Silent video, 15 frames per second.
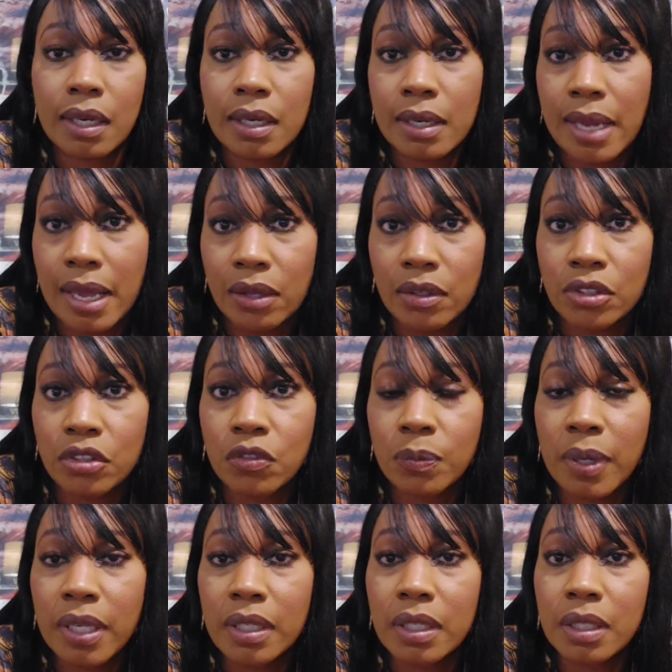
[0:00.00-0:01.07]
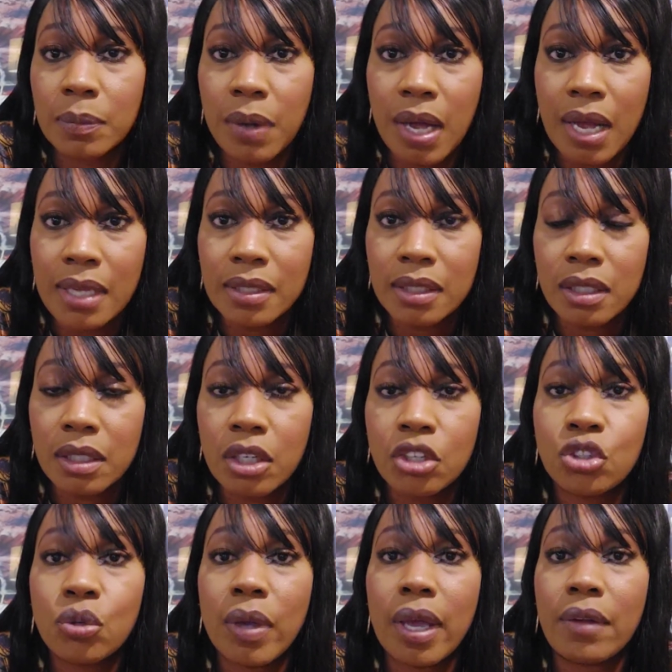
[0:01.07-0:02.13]
Now that you've paid the deposit,
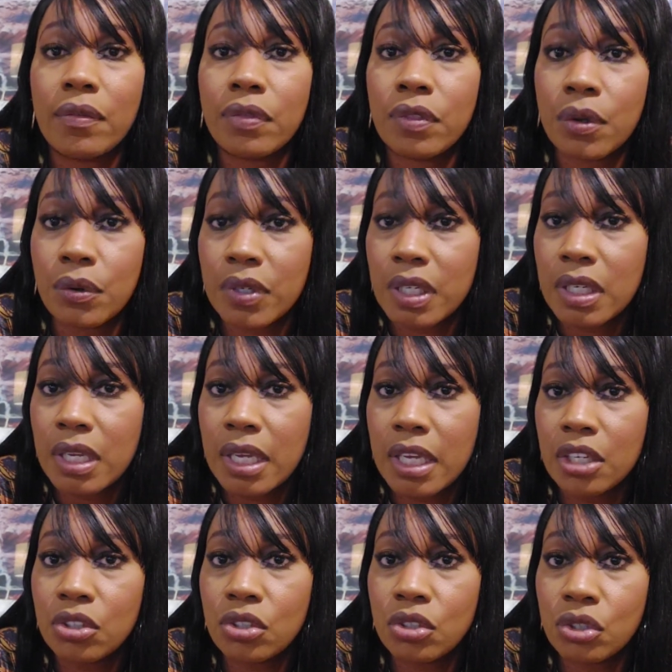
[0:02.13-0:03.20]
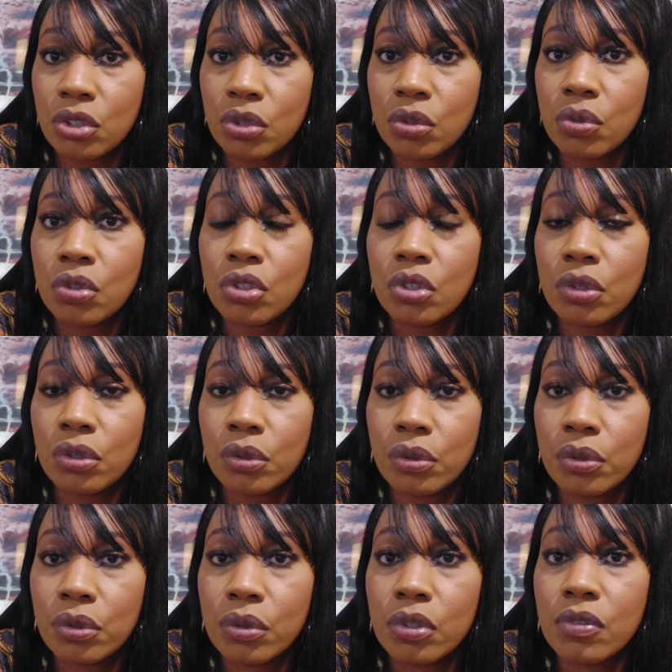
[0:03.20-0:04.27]
you have 30 days to choose your
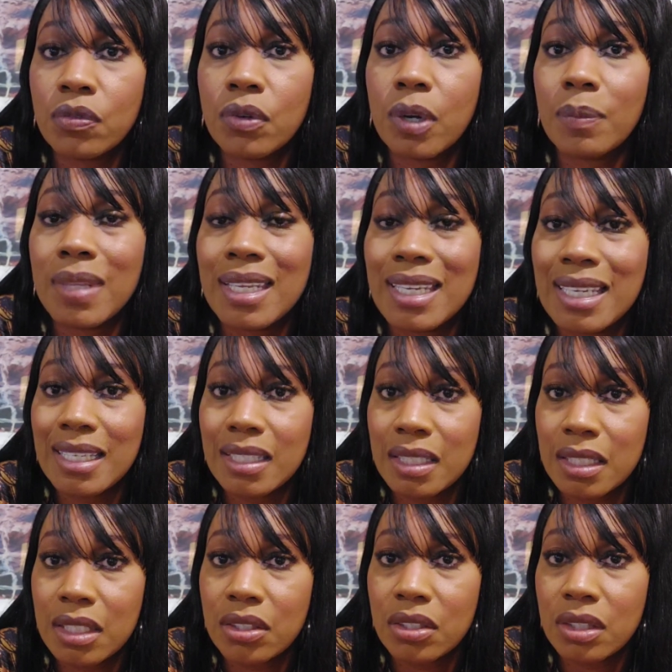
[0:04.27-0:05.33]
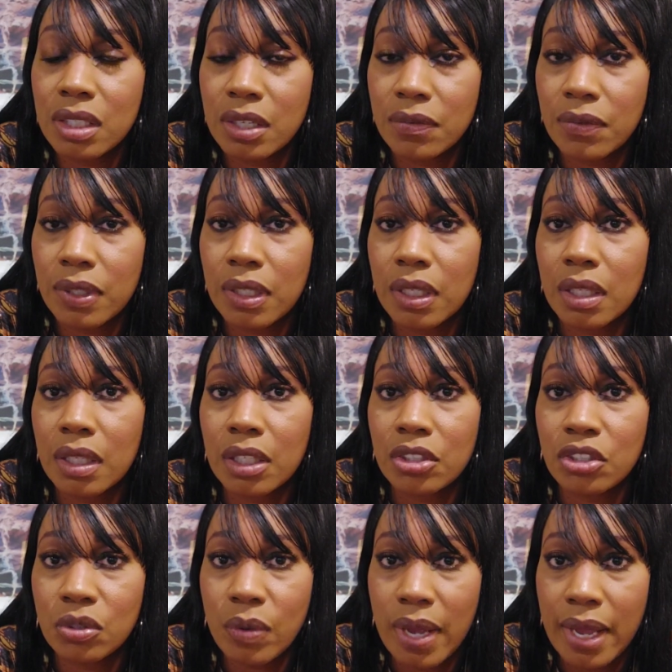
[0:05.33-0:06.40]
cruise from instant certificate
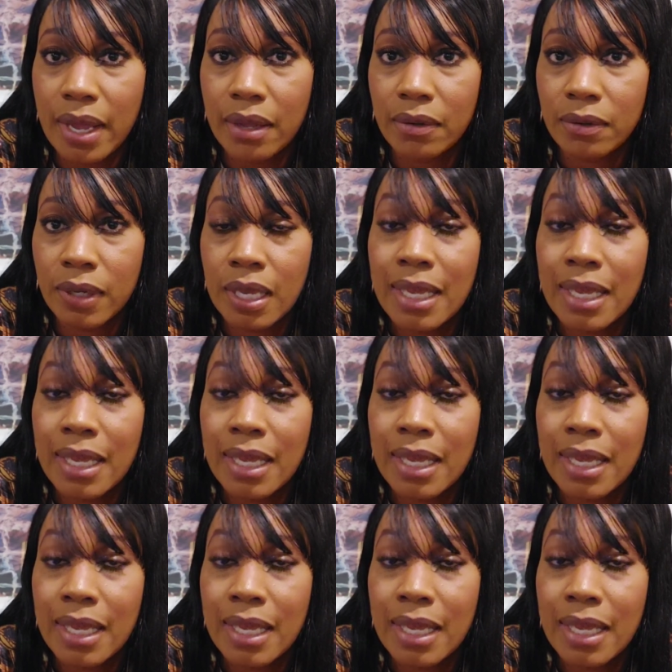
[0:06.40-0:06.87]
that you have.